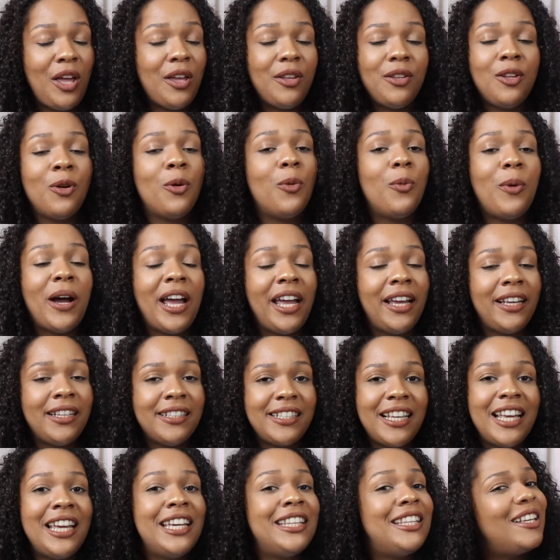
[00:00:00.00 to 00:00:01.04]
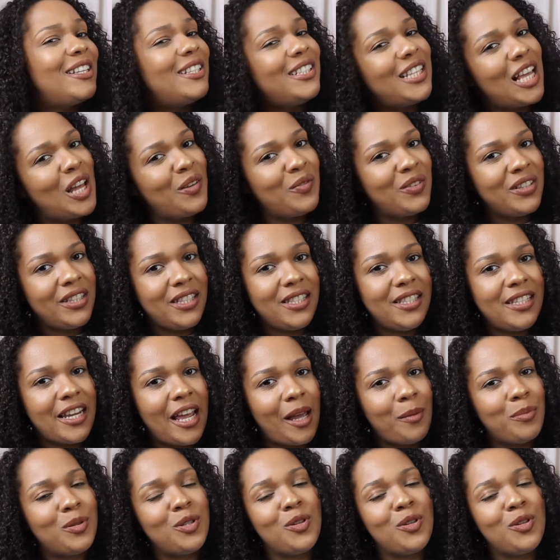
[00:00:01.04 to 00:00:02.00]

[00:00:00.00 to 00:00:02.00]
not ways, the seven steps